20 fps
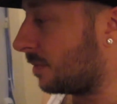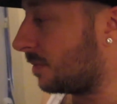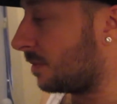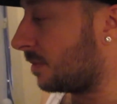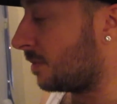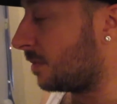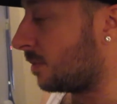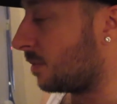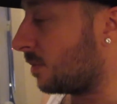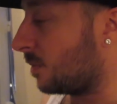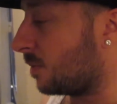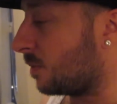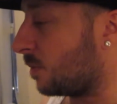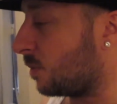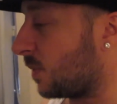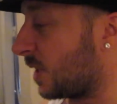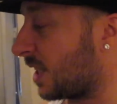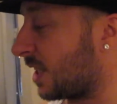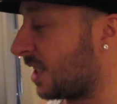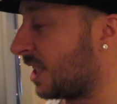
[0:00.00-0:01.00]
we're
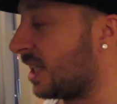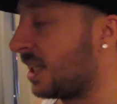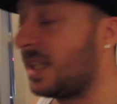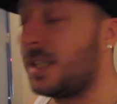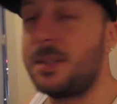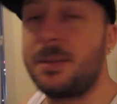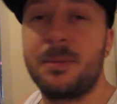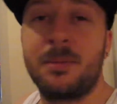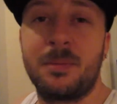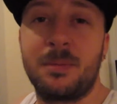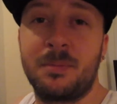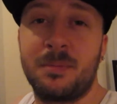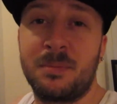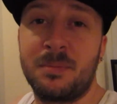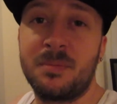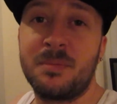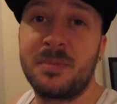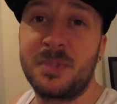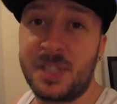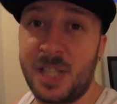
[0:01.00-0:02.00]
gonna
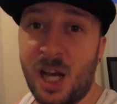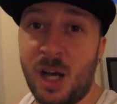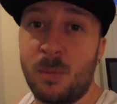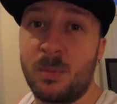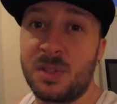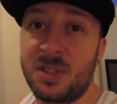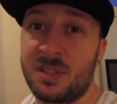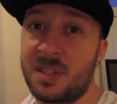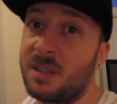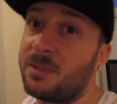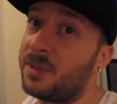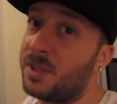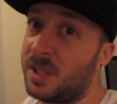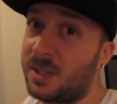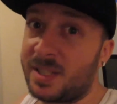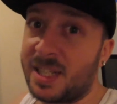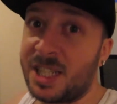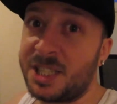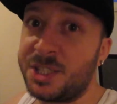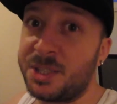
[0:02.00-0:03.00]
get on with stuff and
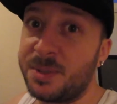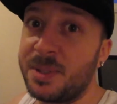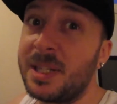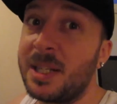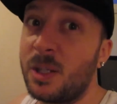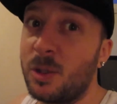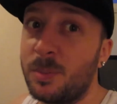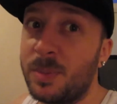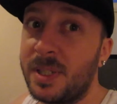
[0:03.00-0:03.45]
I'll catch you in a little